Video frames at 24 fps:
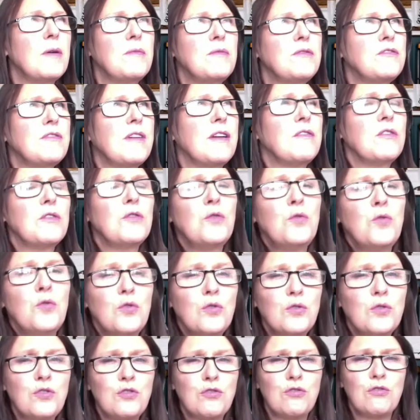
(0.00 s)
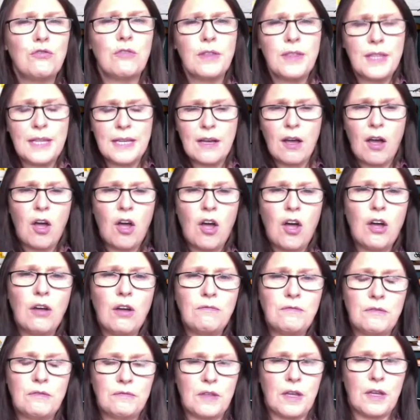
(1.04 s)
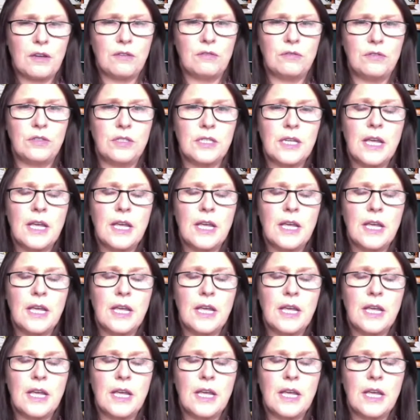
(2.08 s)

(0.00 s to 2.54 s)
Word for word: it was either a quarter or I think a half of those